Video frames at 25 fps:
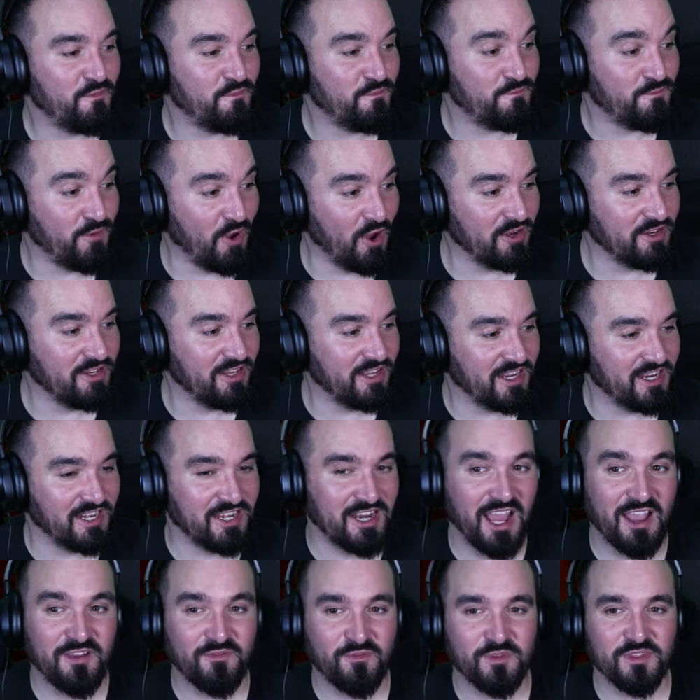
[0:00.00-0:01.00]
fun you could
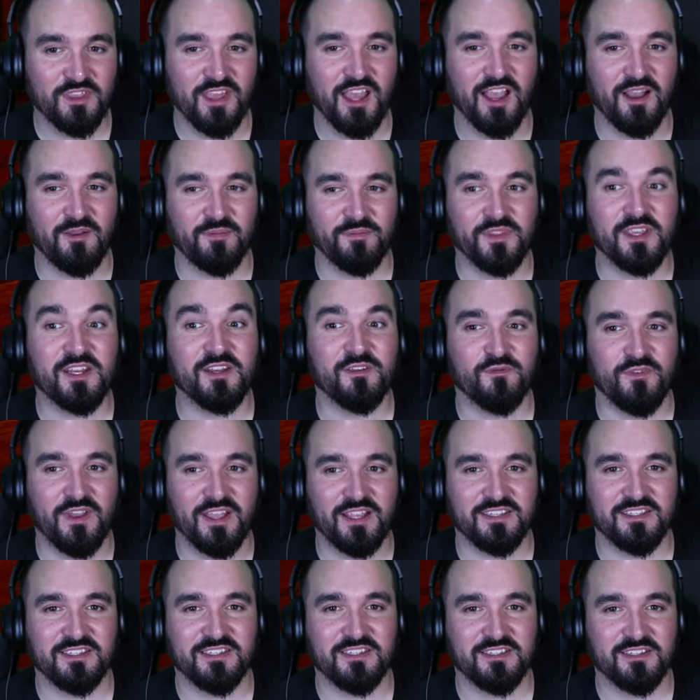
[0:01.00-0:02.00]
have with that in
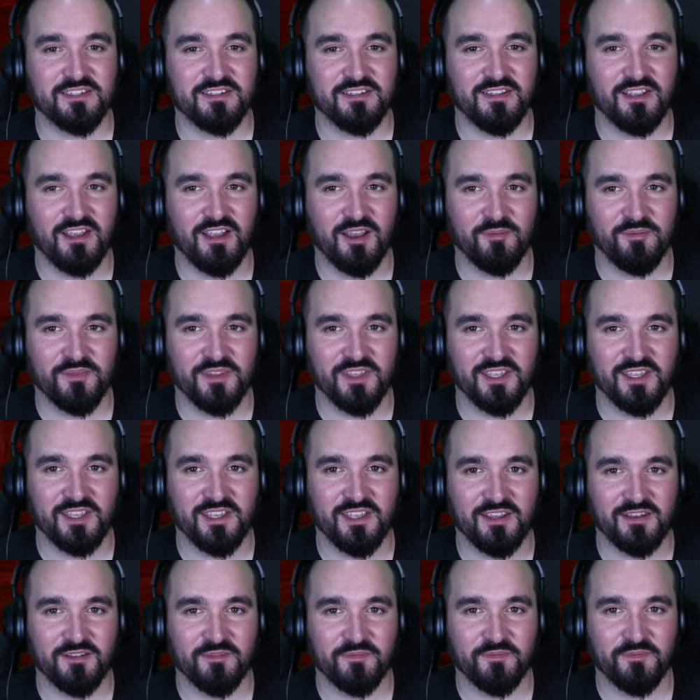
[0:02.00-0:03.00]
events, I'm
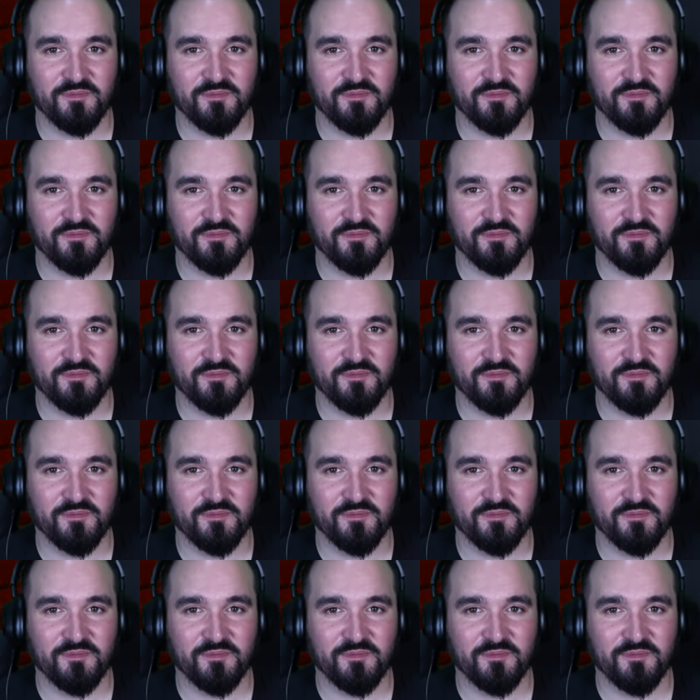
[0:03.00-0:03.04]
thinking.